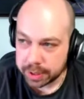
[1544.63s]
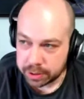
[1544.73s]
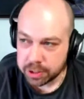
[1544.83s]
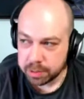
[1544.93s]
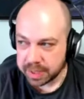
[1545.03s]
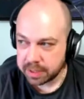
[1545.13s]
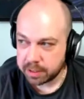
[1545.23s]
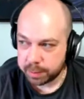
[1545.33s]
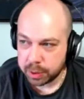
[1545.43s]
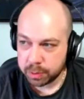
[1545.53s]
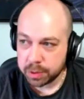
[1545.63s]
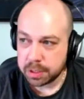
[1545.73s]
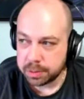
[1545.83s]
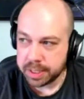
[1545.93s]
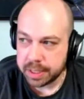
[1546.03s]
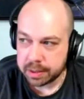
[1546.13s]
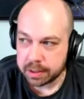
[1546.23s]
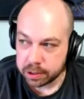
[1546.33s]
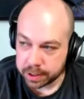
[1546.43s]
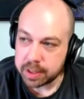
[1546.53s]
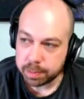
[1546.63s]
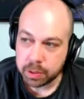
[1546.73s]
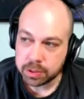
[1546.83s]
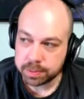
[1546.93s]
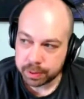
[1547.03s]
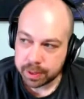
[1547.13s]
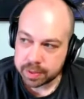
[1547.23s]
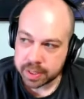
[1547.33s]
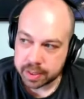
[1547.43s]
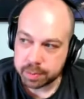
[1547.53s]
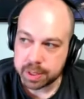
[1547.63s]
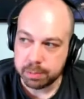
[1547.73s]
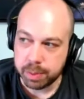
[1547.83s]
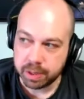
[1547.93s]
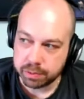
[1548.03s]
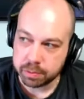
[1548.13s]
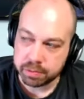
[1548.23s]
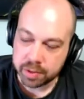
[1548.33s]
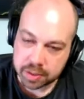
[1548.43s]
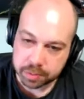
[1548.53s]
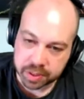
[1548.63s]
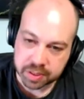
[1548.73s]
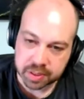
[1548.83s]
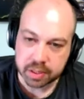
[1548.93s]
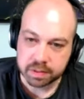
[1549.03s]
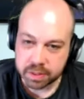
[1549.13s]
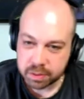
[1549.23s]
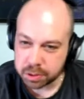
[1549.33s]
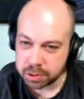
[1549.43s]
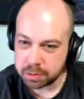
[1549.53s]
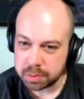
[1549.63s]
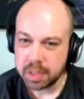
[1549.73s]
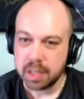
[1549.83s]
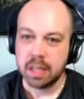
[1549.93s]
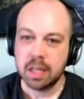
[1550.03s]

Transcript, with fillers: should I do the best of both worlds, meaning create the post on my website, but embed from Facebook instead of YouTube,